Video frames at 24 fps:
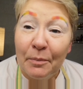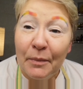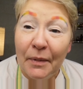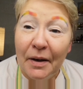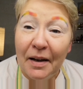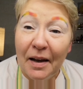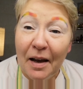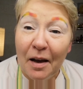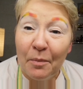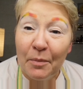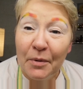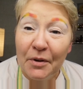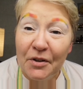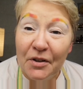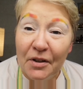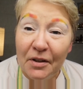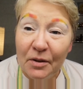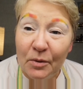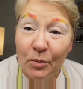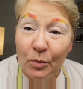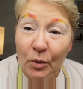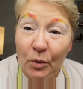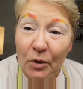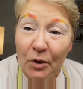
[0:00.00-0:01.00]
My hubby
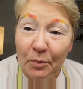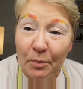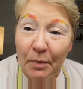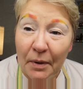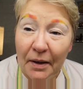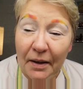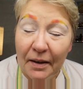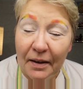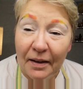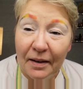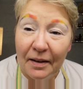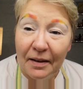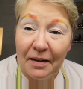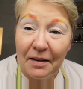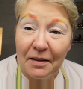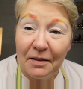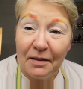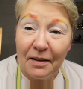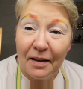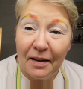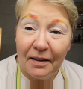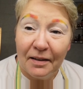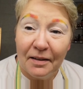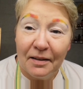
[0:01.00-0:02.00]
just walked by and he
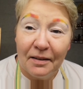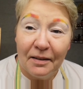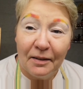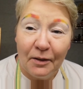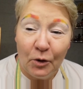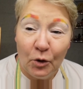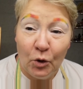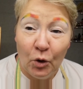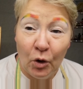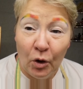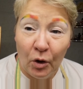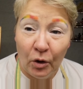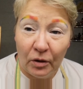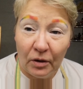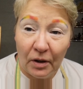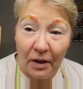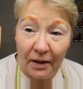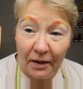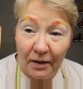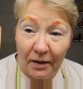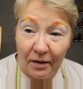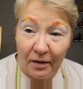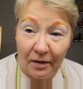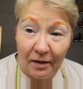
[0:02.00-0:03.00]
said, "You look
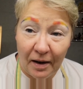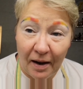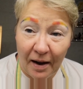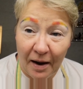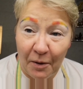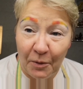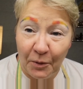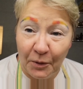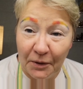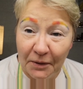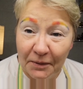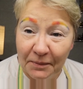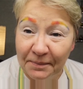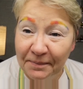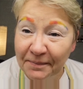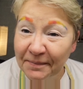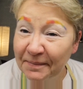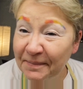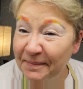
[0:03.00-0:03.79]
like a clown."